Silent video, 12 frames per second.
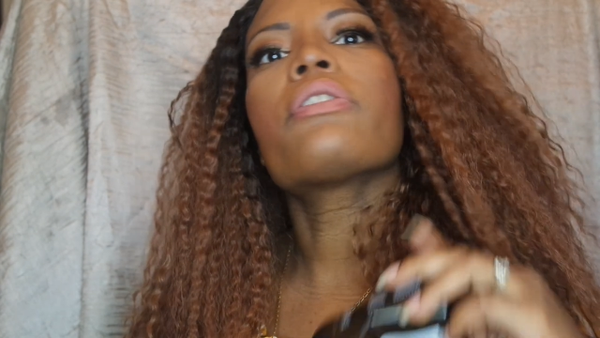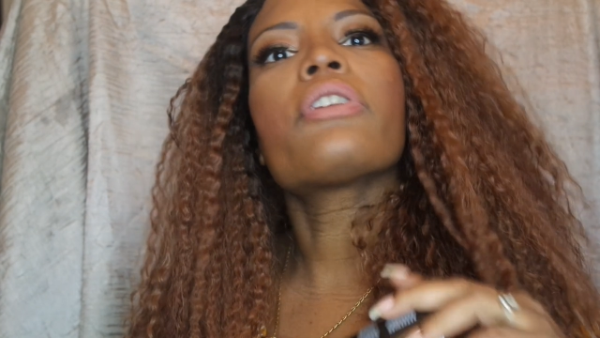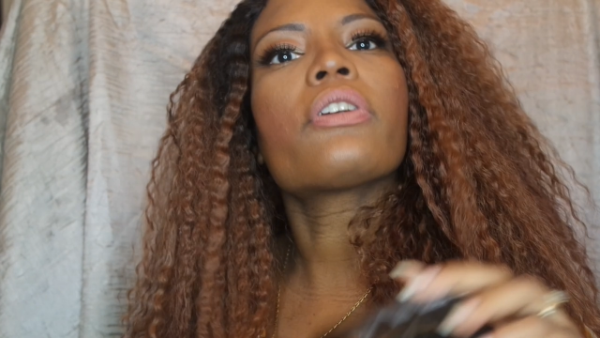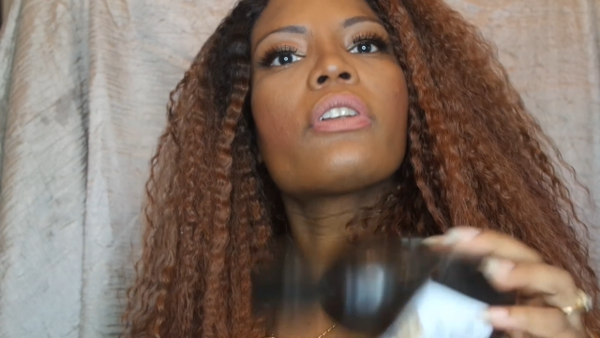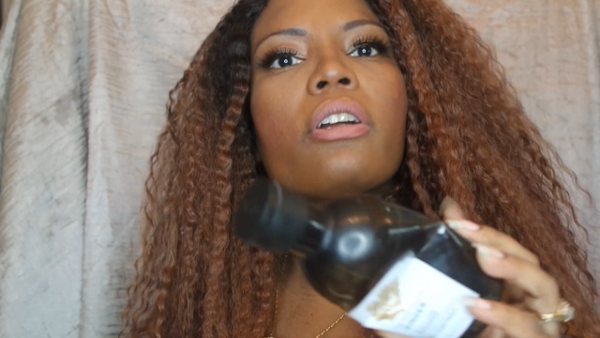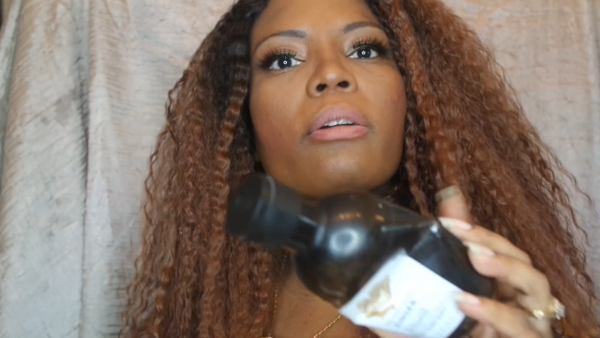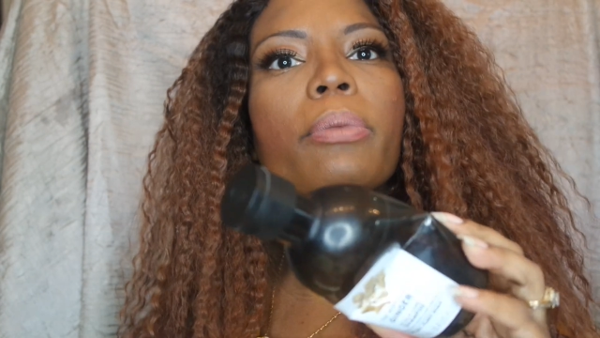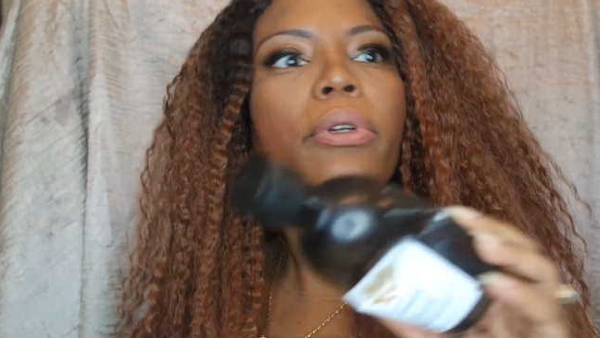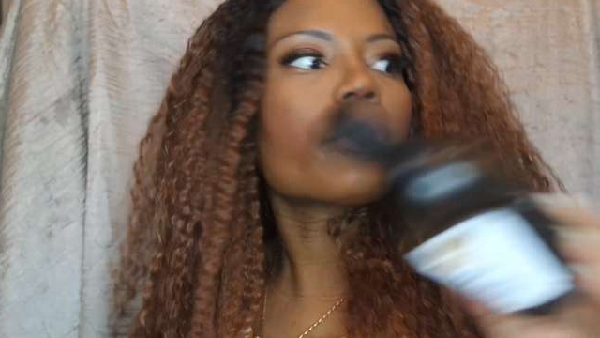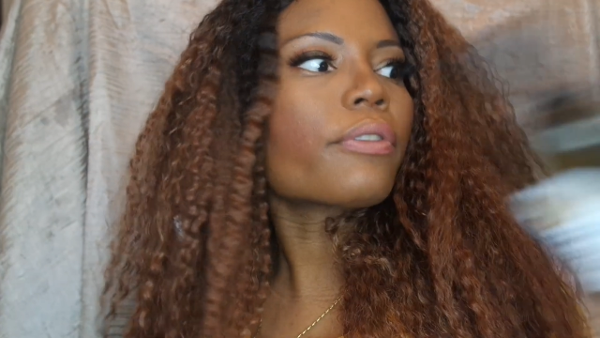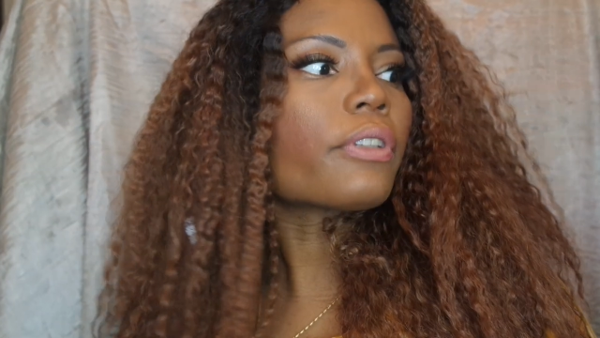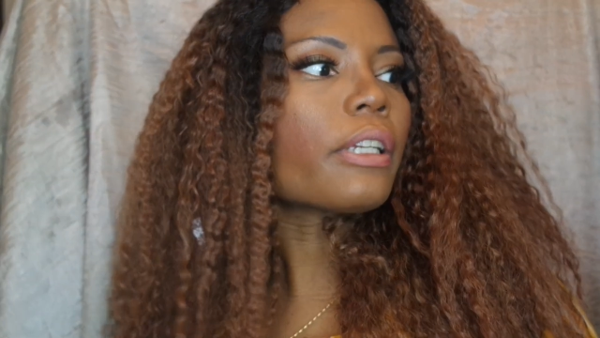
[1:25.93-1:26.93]
Very long
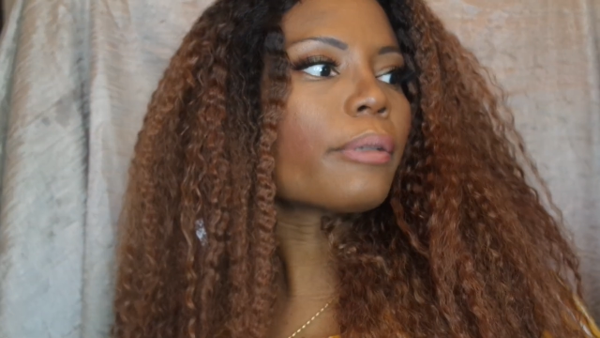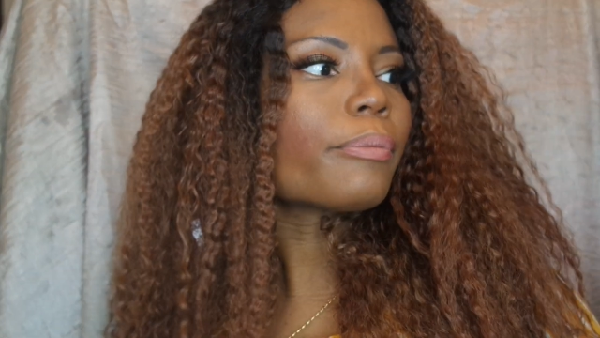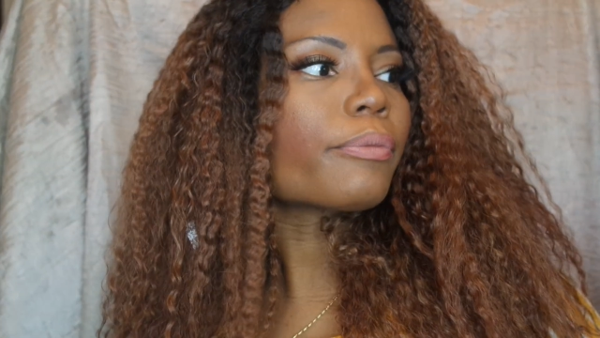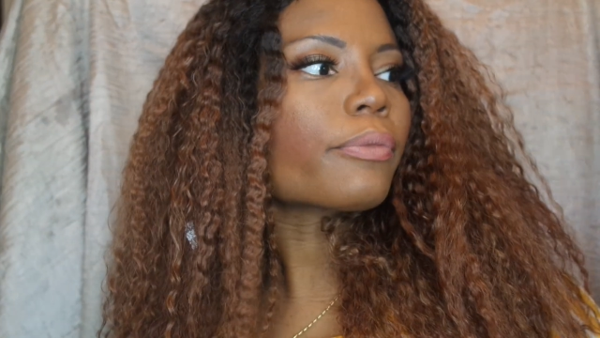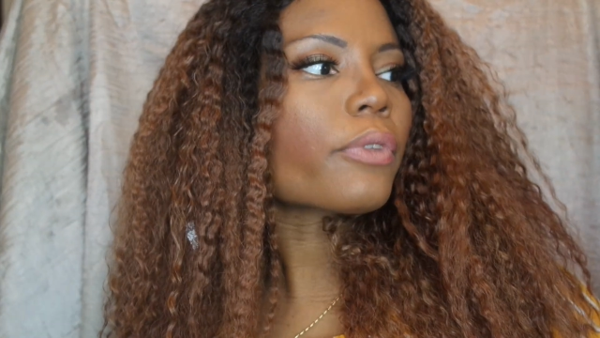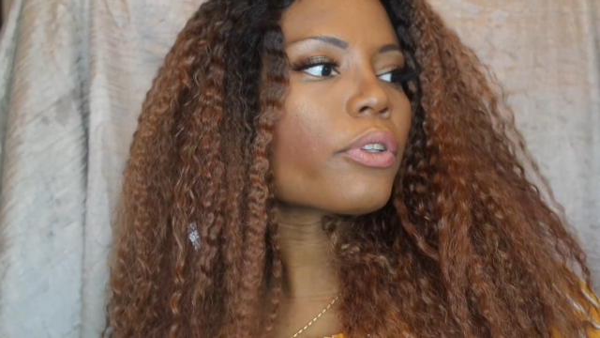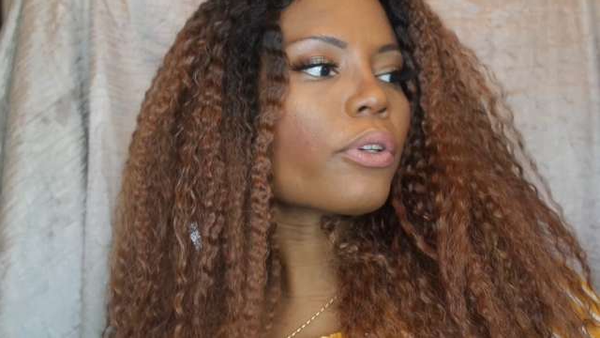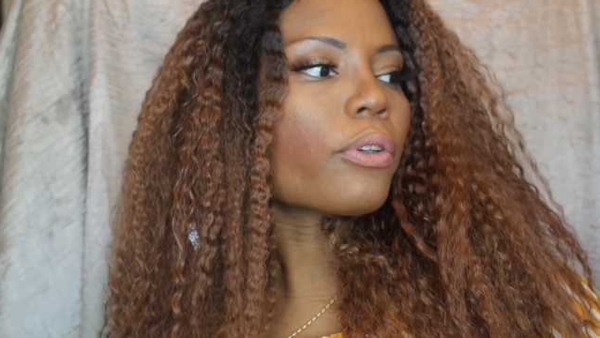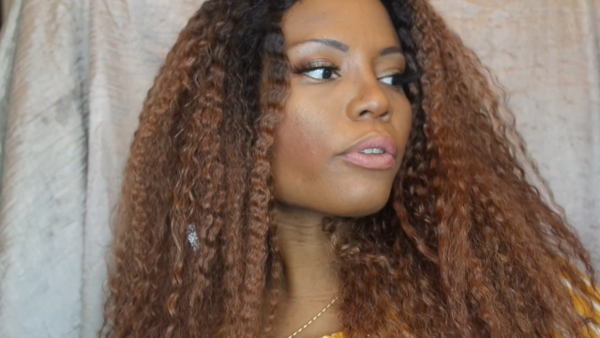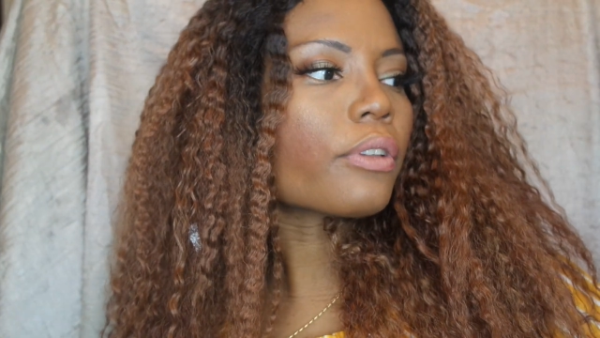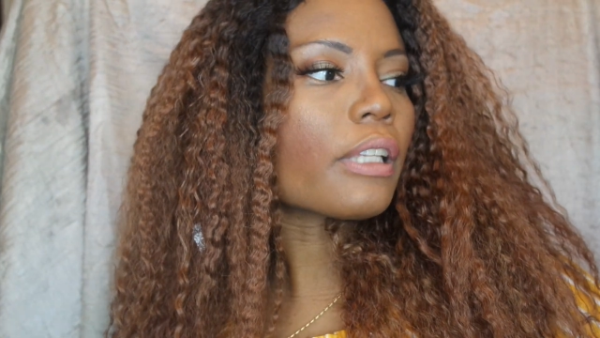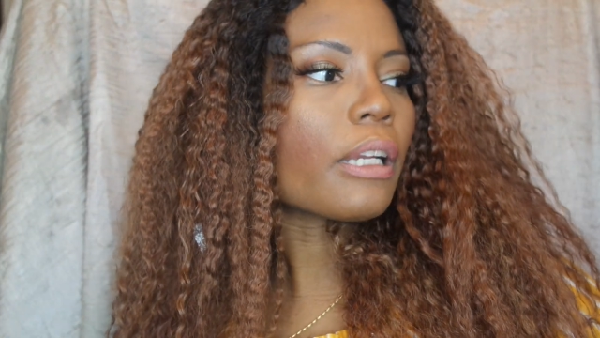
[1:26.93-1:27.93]
period of time.
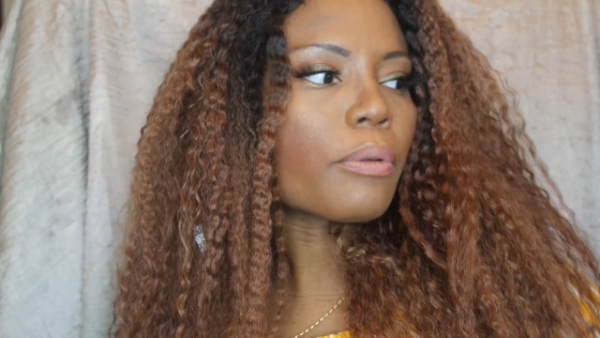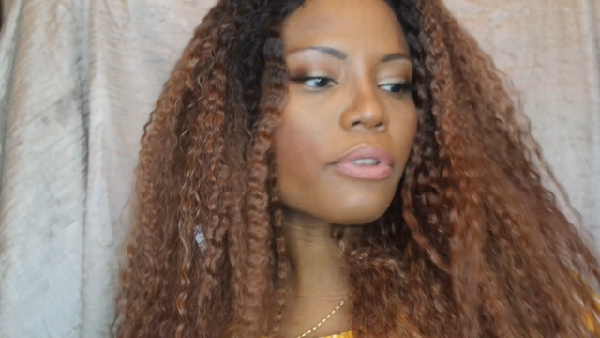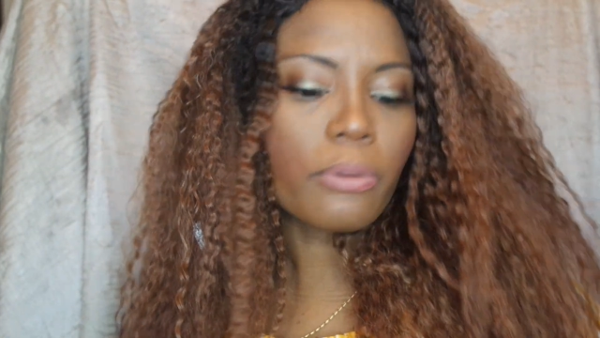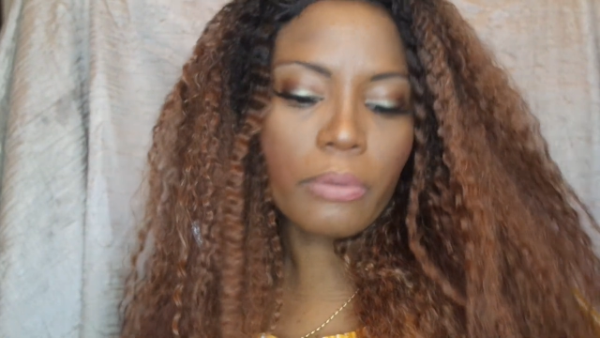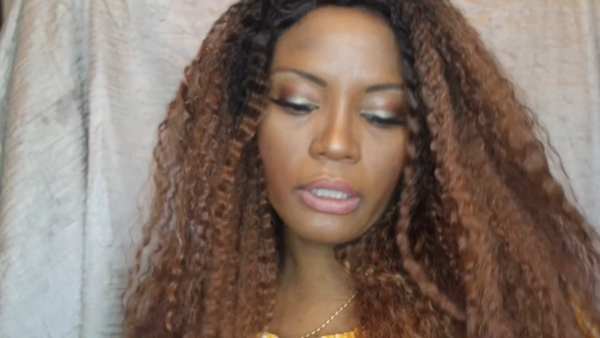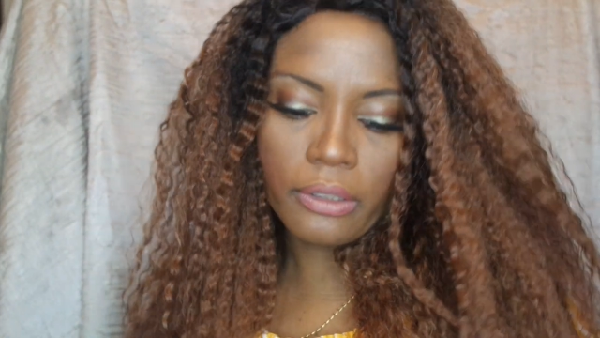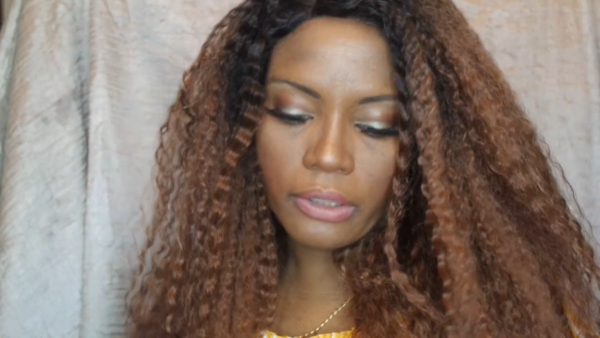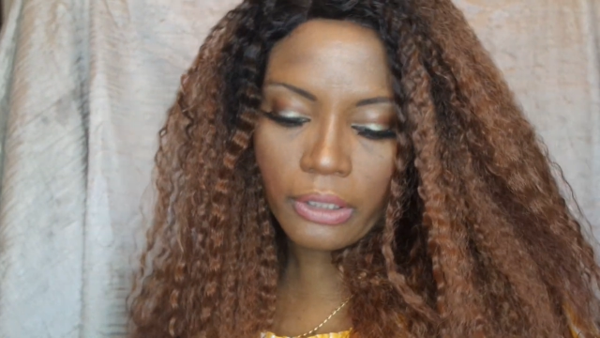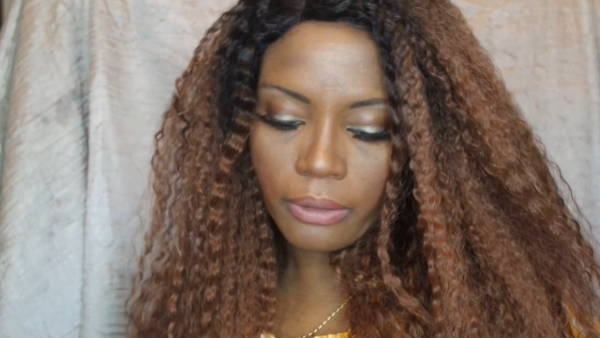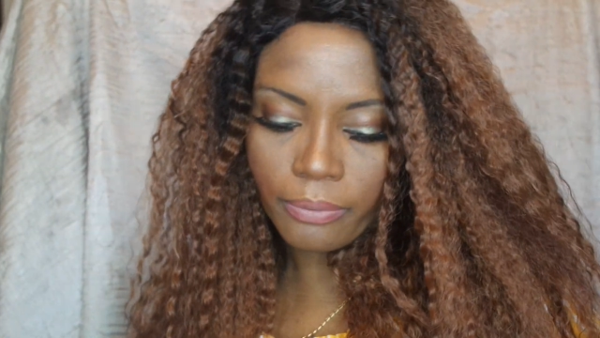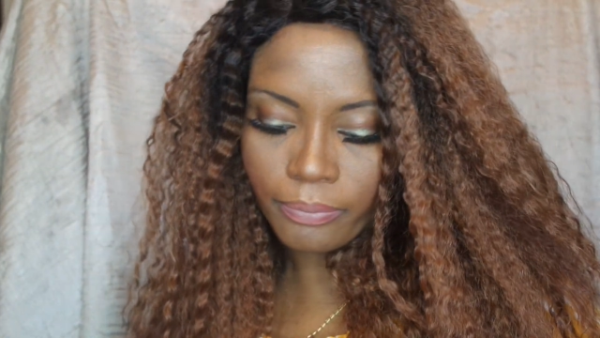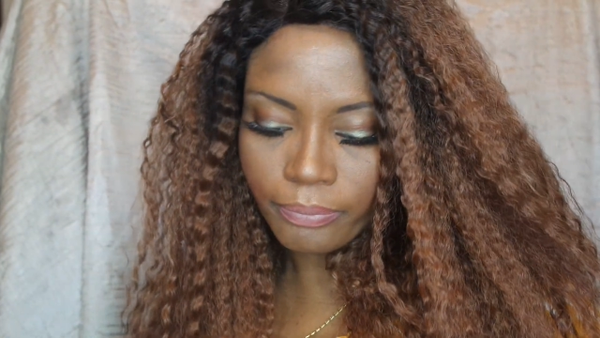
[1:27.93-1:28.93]
So, that was
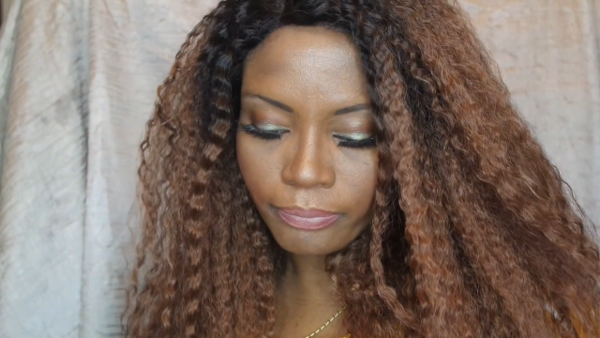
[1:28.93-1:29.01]
amazing.